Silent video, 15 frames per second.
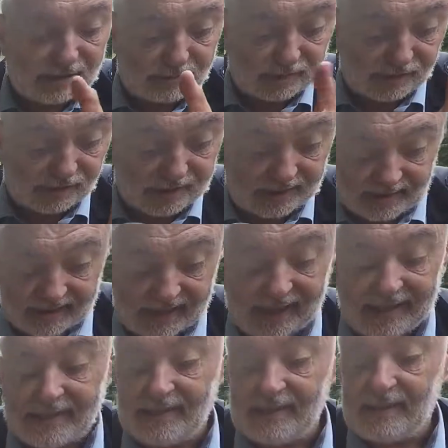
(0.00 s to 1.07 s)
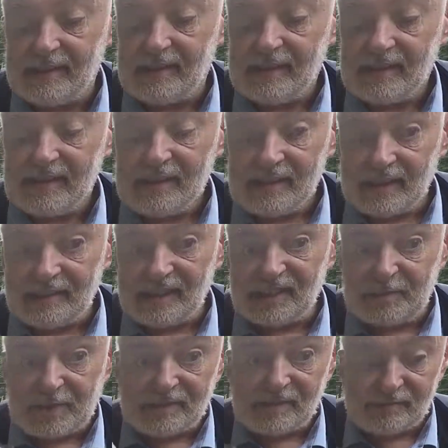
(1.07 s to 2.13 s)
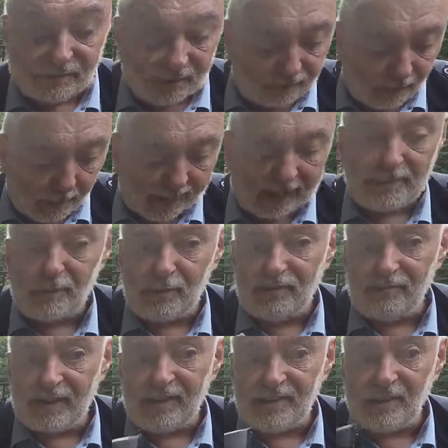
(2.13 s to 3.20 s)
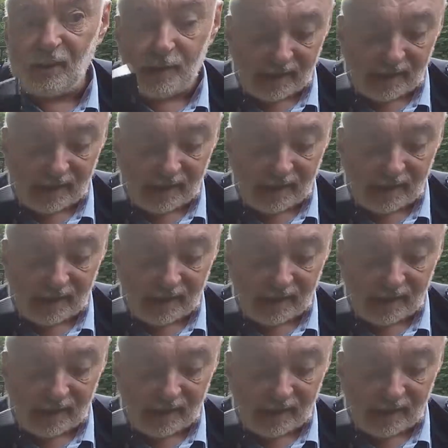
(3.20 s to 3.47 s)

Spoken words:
which are in the kit. And this means that for when I'm doing video with